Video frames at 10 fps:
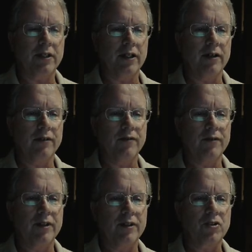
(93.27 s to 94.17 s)

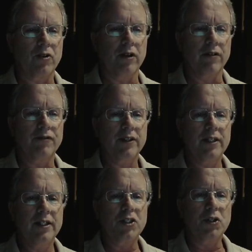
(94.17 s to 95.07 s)
A total of
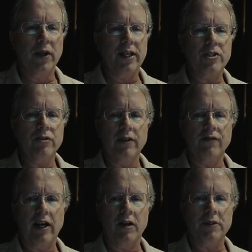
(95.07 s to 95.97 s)
22
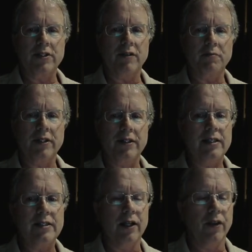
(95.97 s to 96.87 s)
environments have been
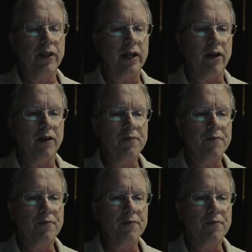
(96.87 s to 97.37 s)
detailed there.